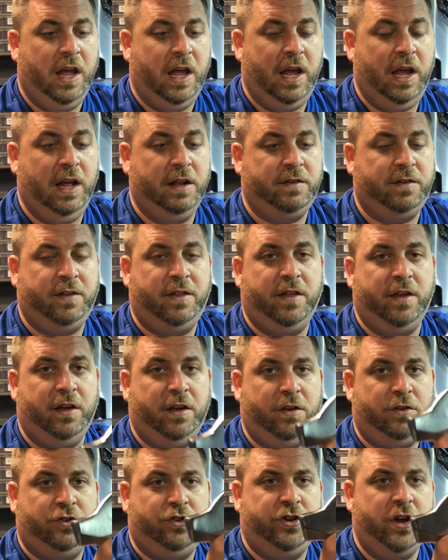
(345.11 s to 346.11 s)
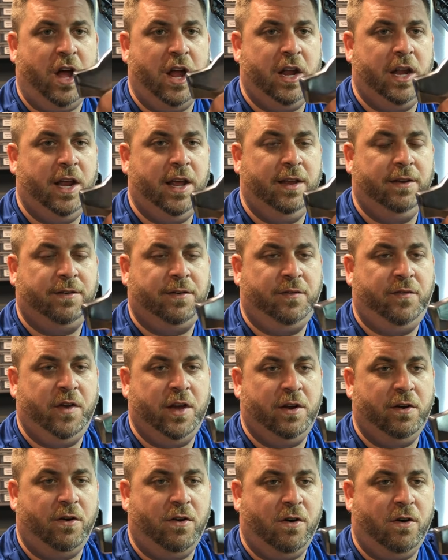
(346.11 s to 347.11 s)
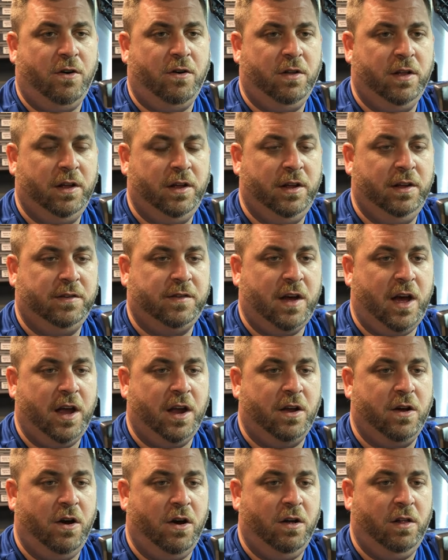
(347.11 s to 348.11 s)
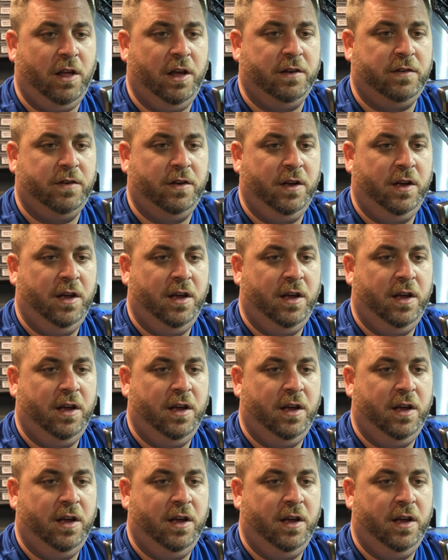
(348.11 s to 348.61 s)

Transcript: It's the Chinese fiddle, as I call it.